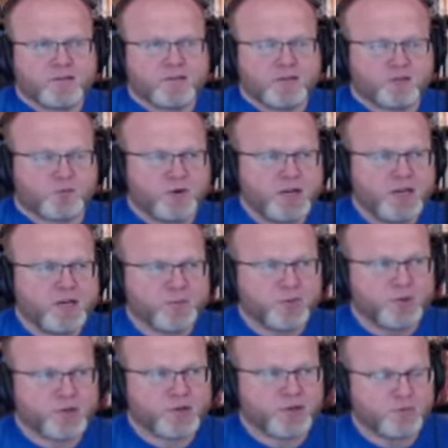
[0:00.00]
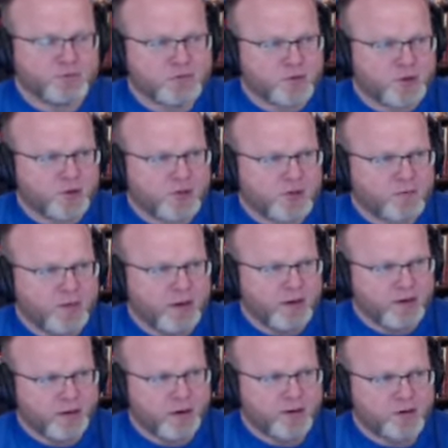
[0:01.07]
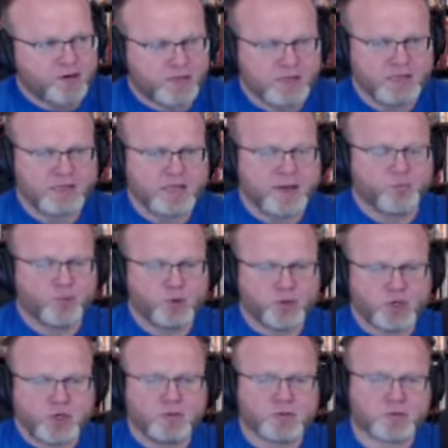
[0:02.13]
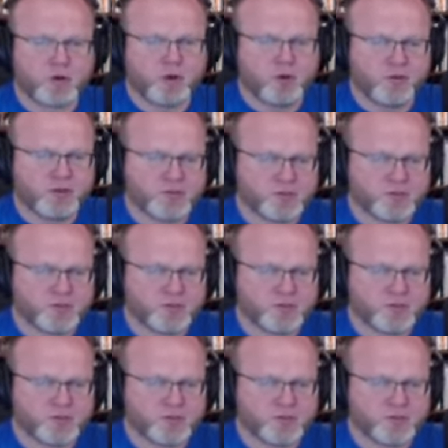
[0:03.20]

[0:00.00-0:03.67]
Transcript: I was reading a book that was talking about Herod, and in that book he was called the